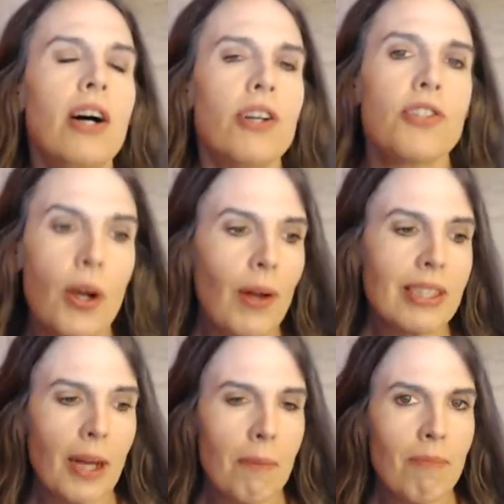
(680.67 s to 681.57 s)
So, and
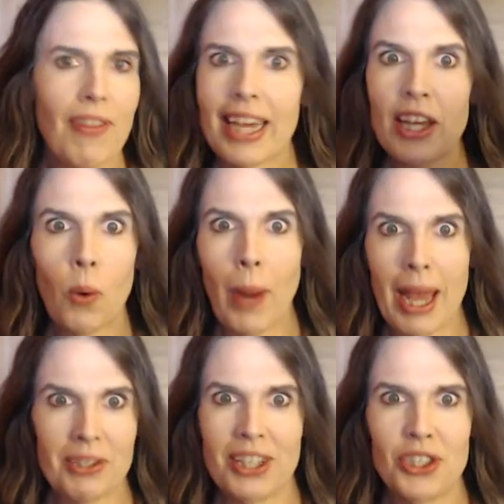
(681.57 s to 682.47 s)
that can go way
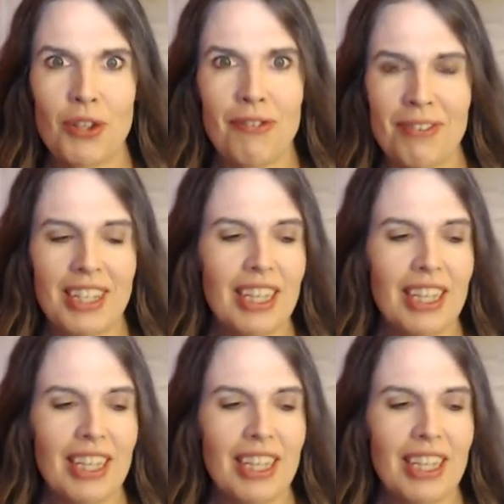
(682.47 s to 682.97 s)
up to like 250.